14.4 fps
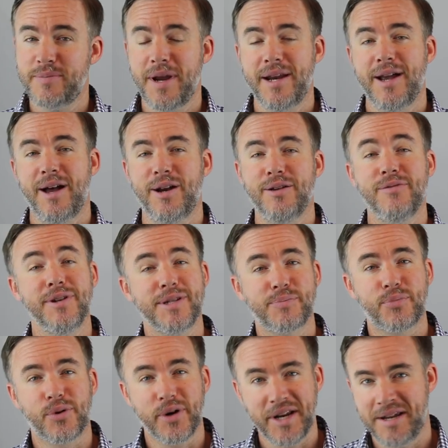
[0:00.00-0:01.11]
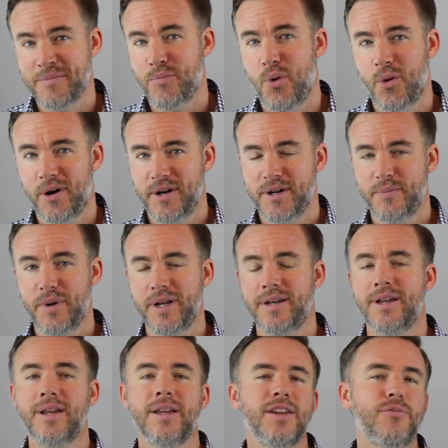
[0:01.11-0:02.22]
is made out of is pretty important, but
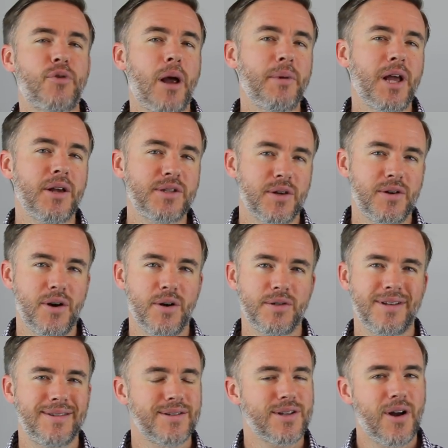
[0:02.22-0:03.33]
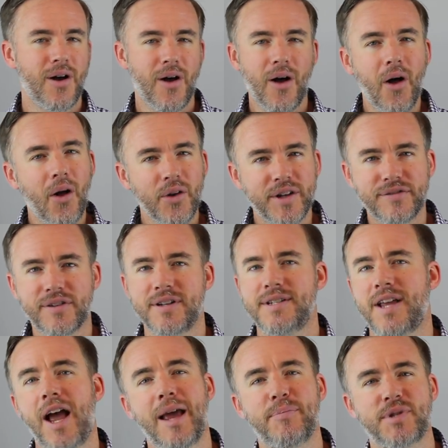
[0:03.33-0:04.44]
you probably also notice that there's all different
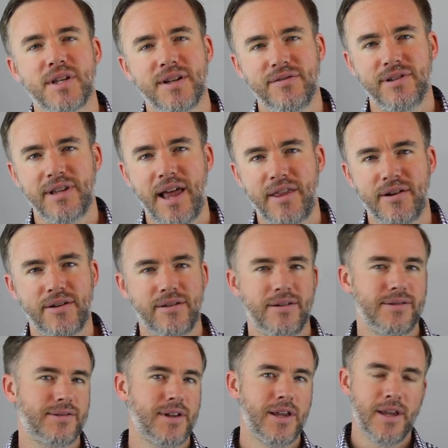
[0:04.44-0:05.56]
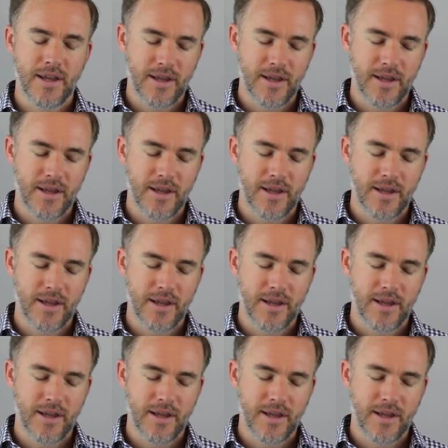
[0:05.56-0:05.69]
types of leather. There's